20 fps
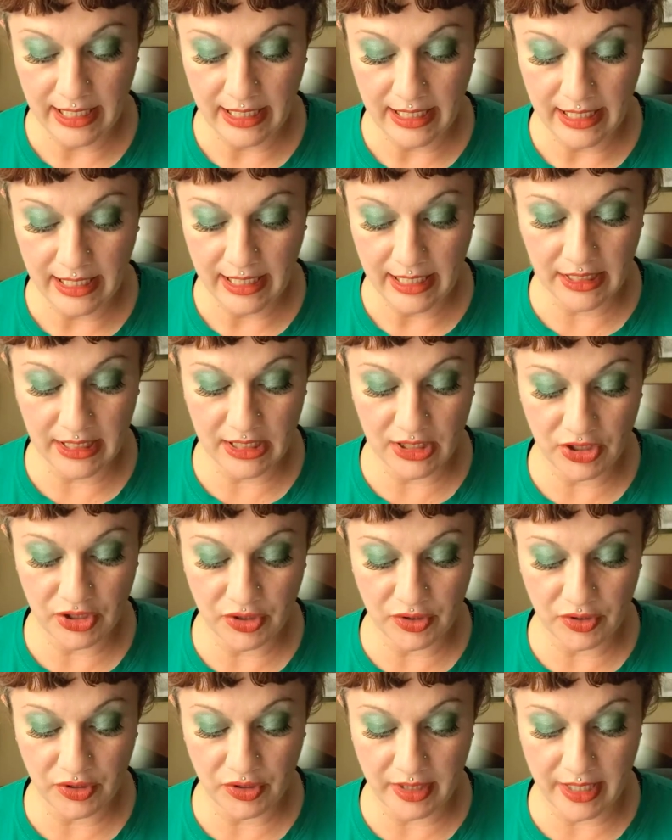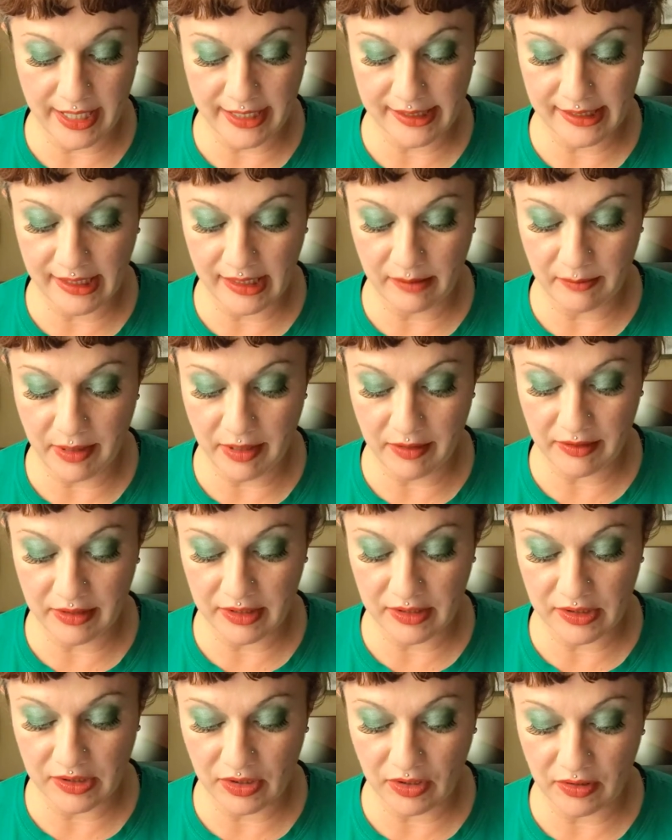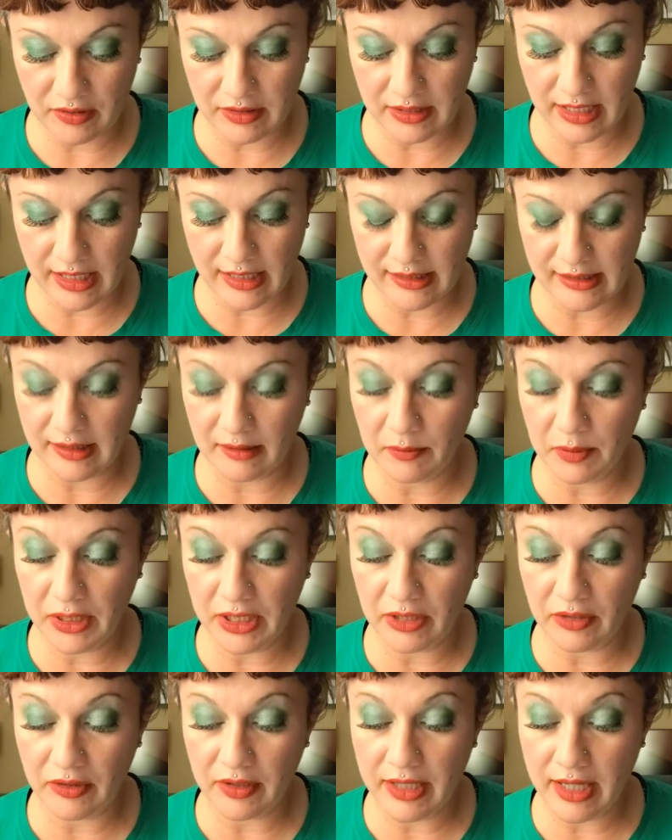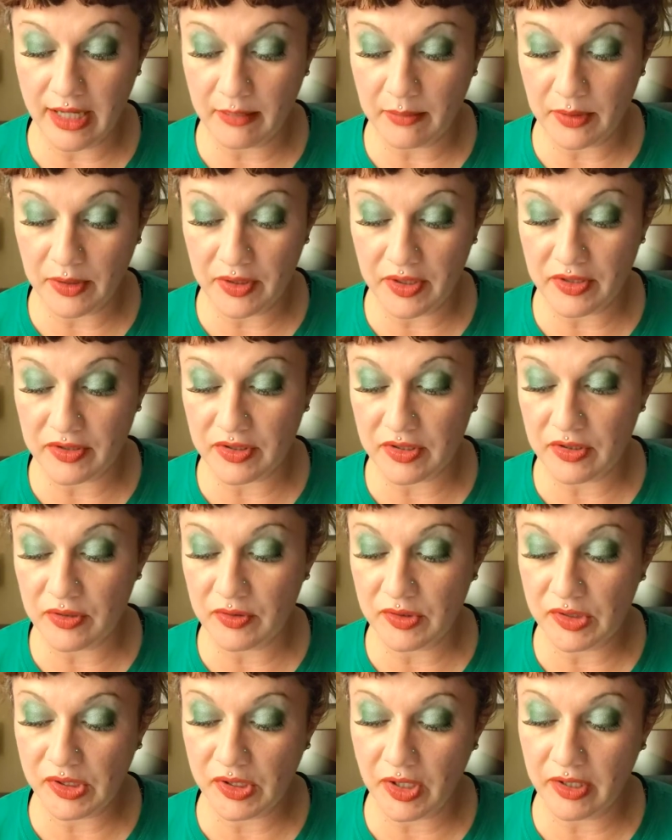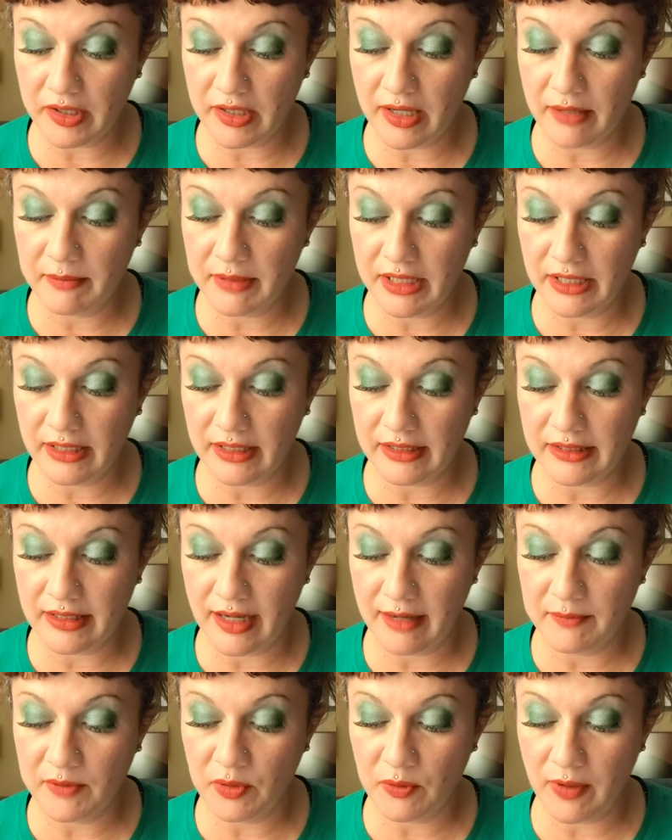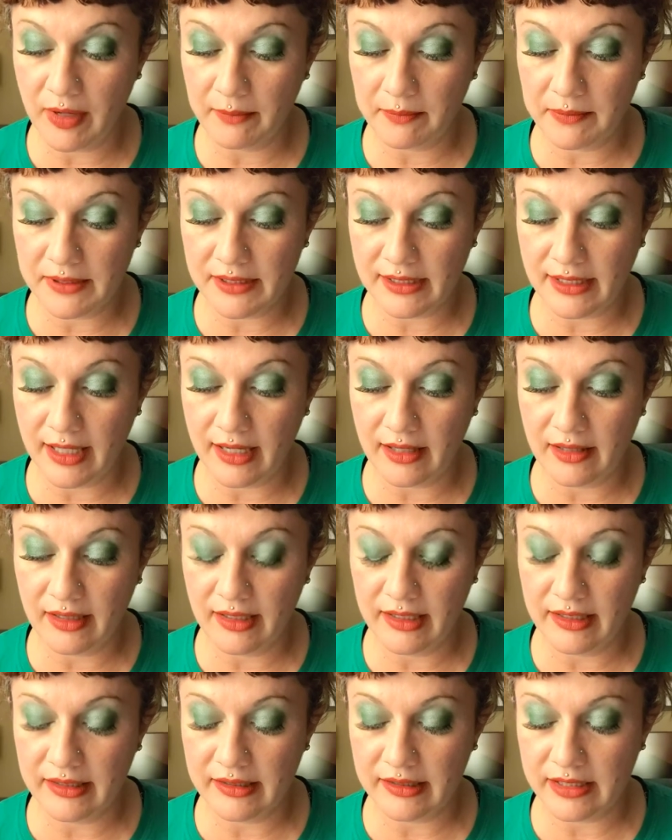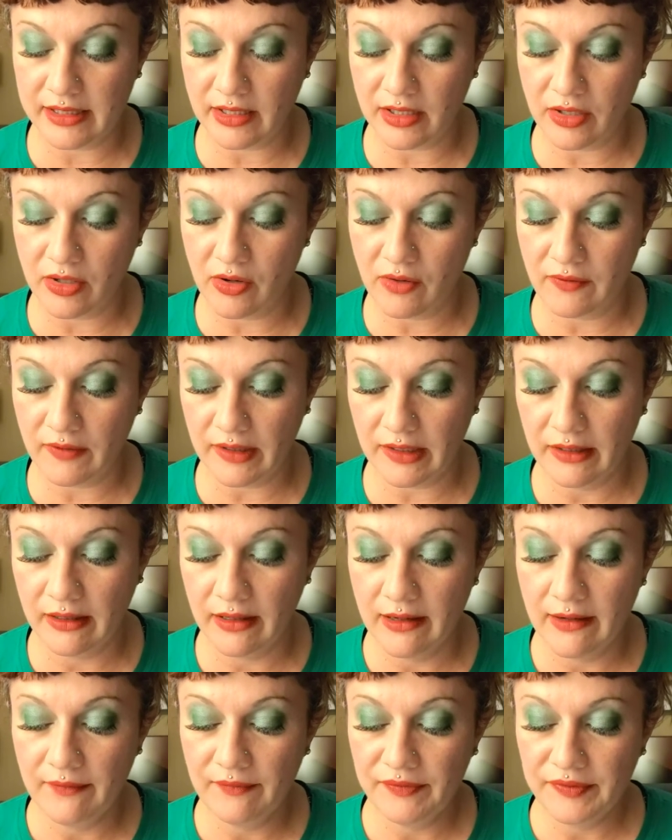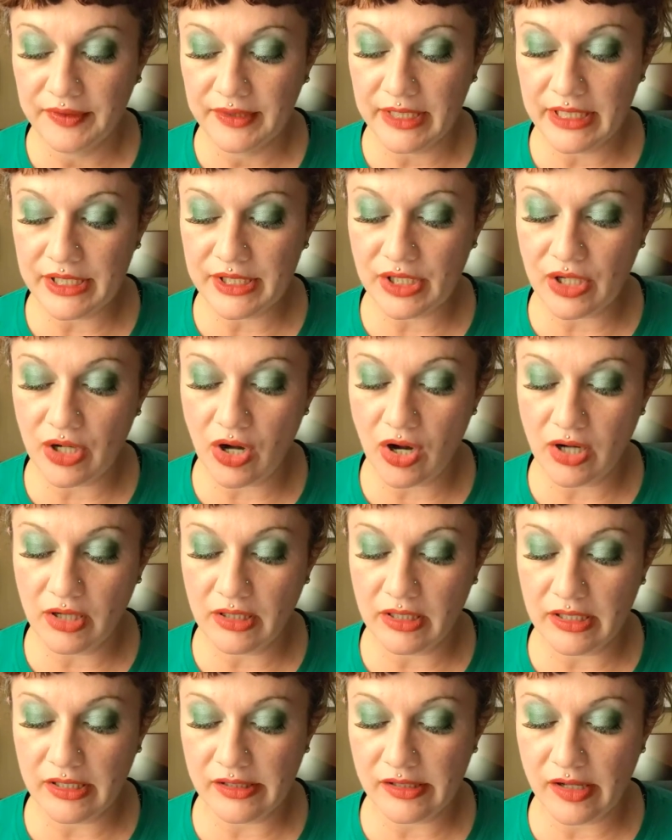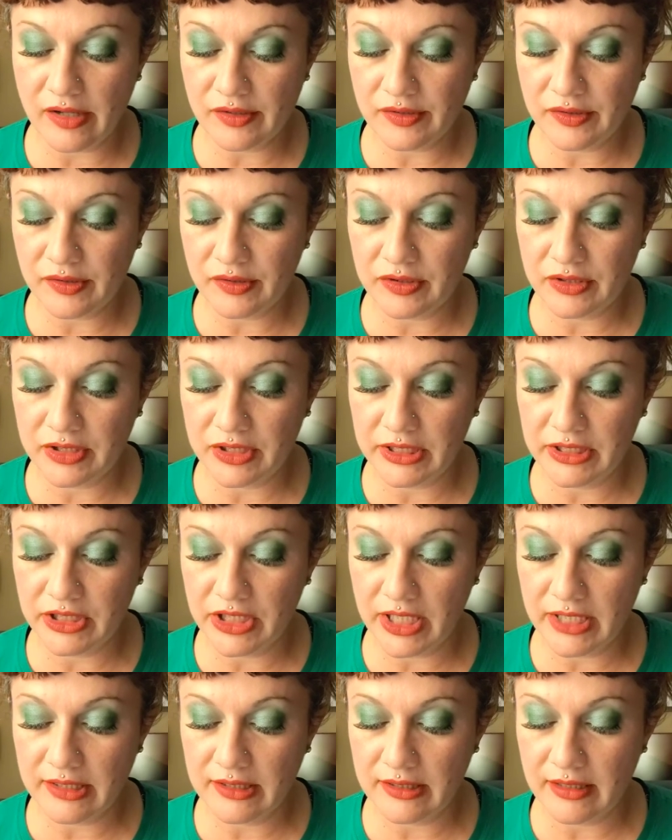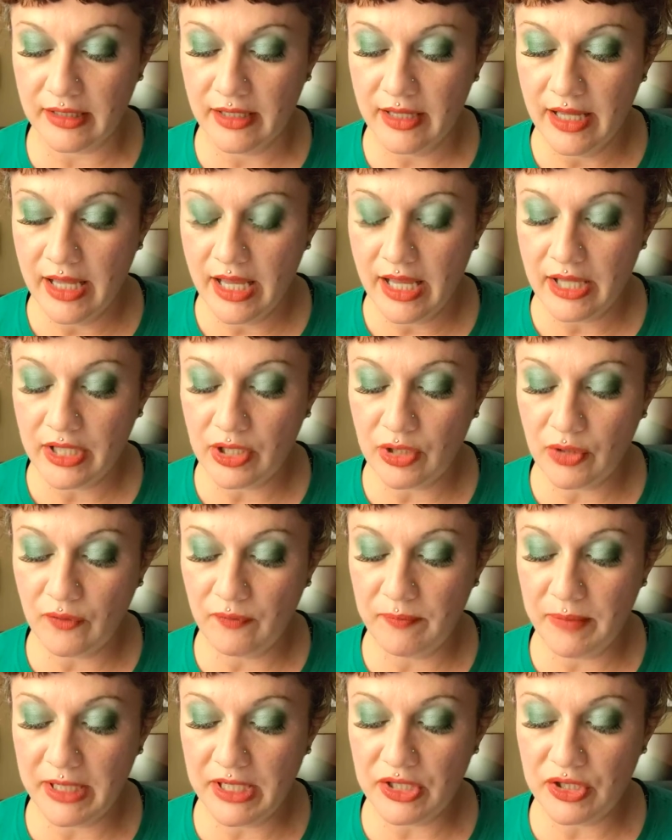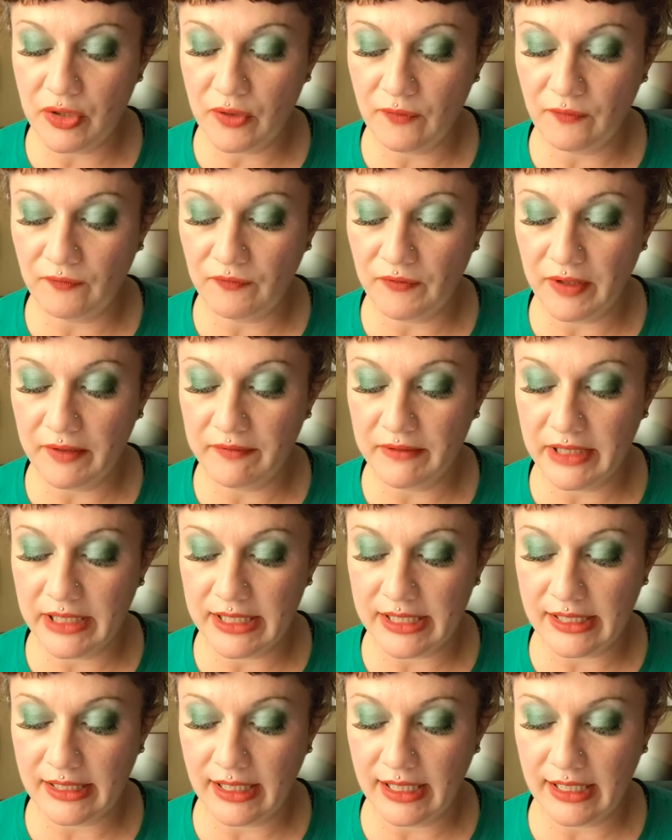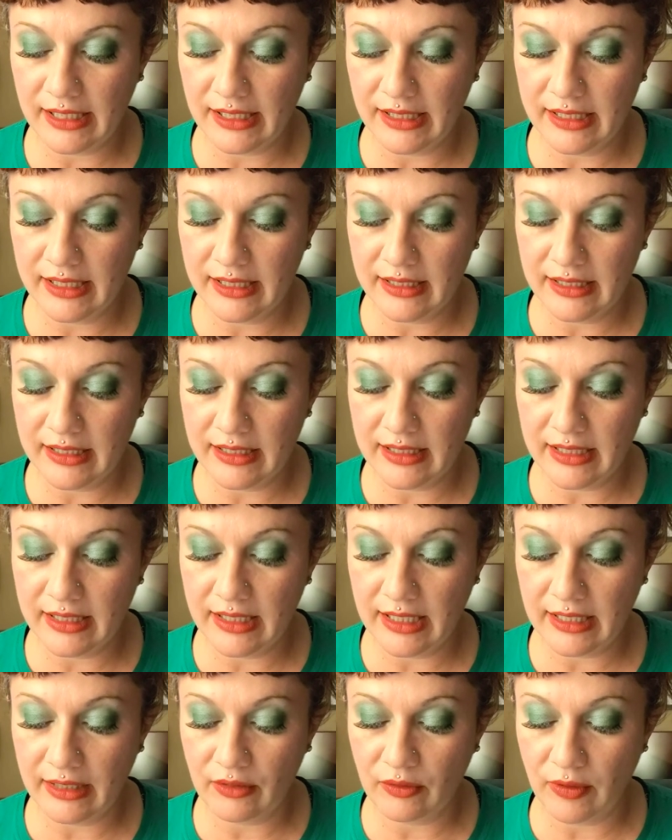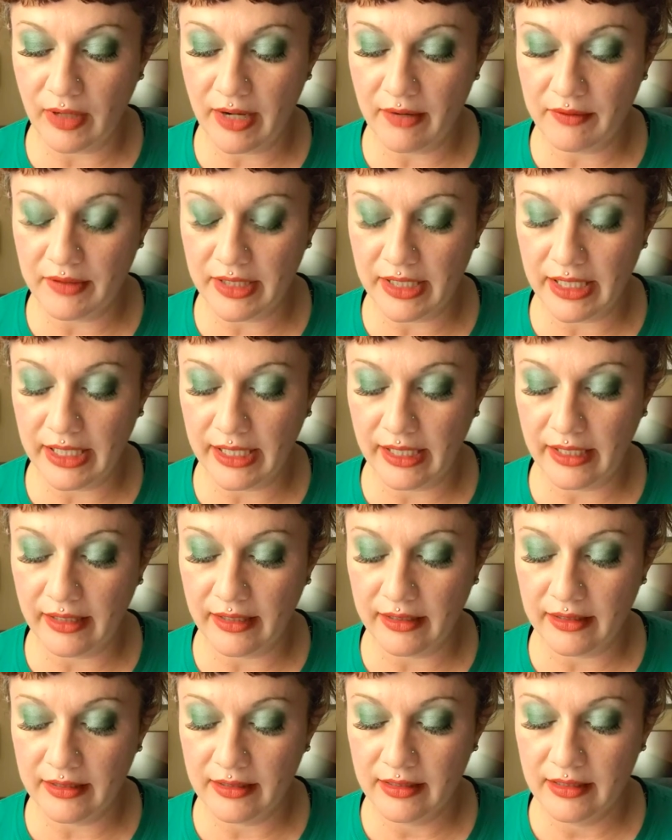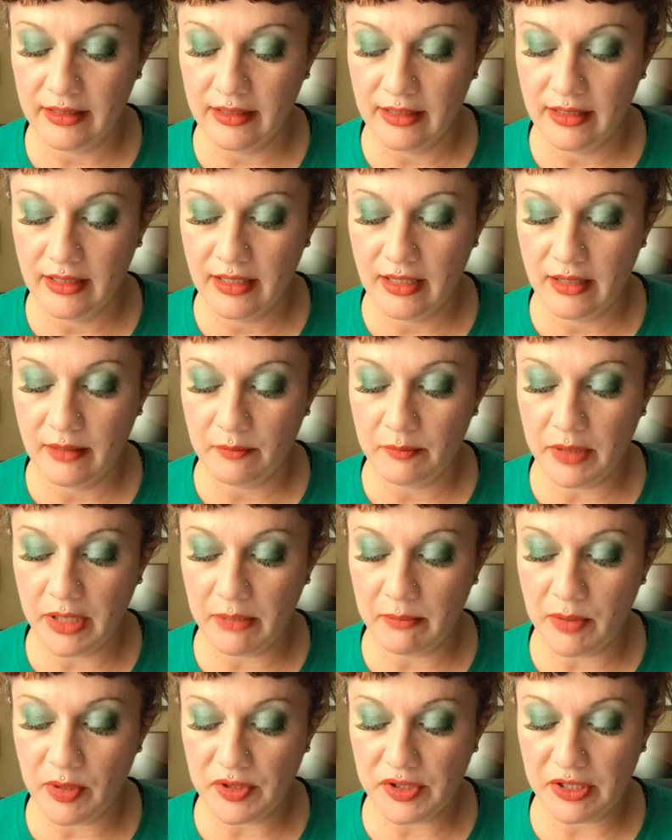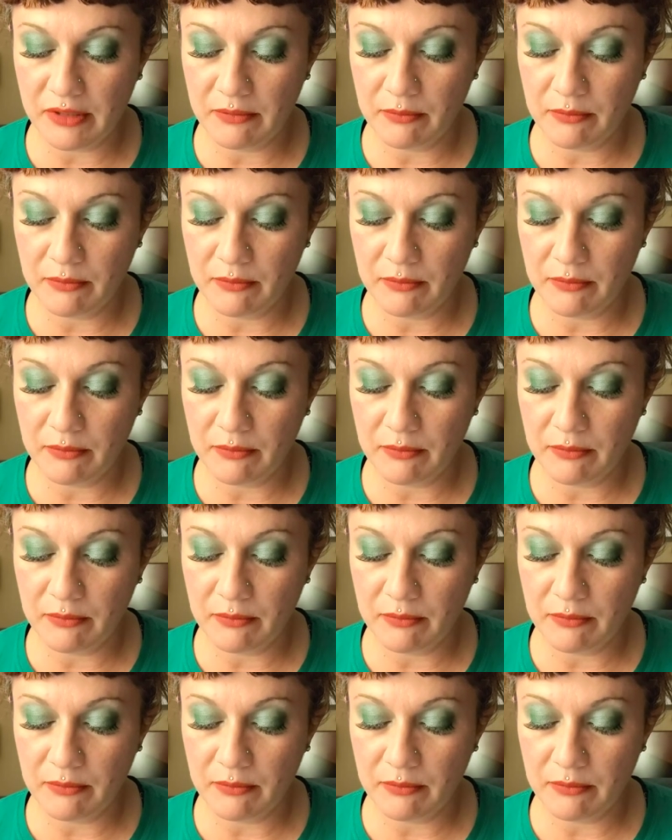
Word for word: If the issue you're asking about concerns a sibling or neighbor, there's a new start coming, a time to wipe the slate clean and start over. This card could also suggest you've been too frivolous lately and need to get grounded again. But most